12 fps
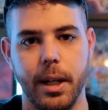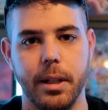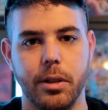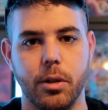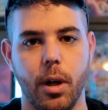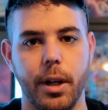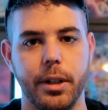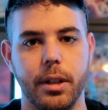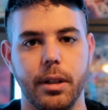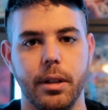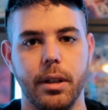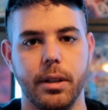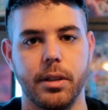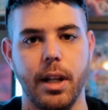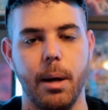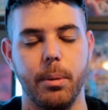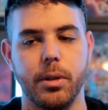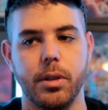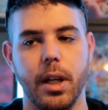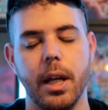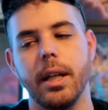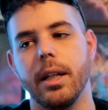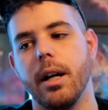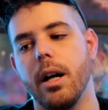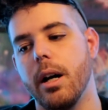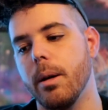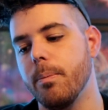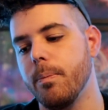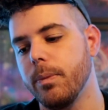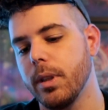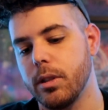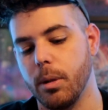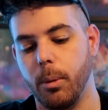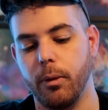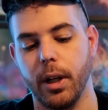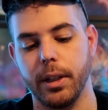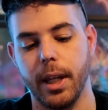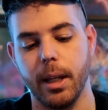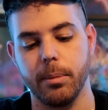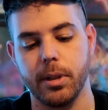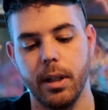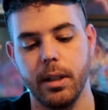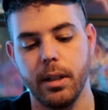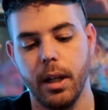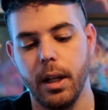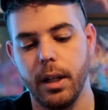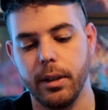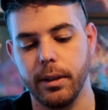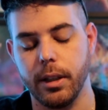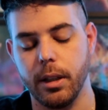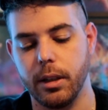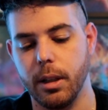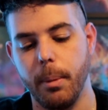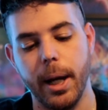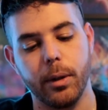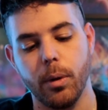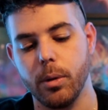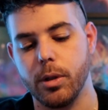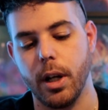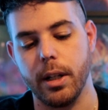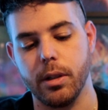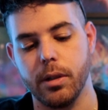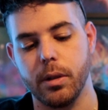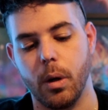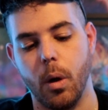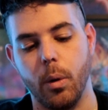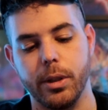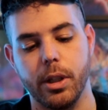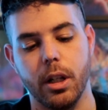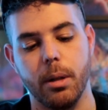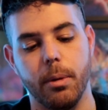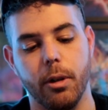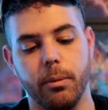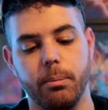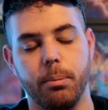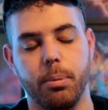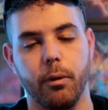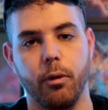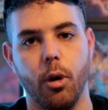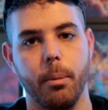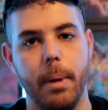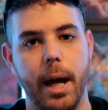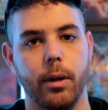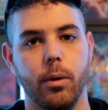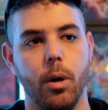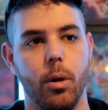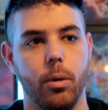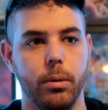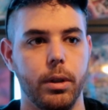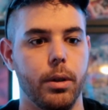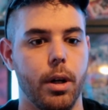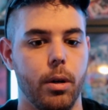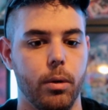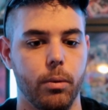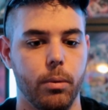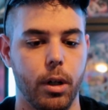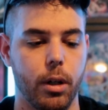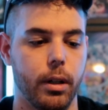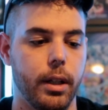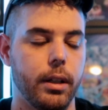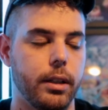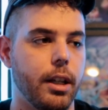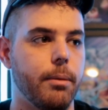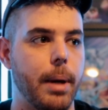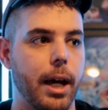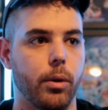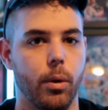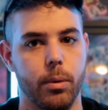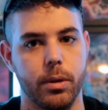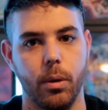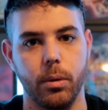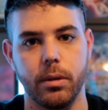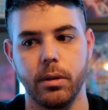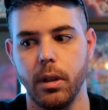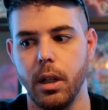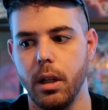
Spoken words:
and trying to establish a simplified game state, the micro changes are always going to perform macro, or give macro results.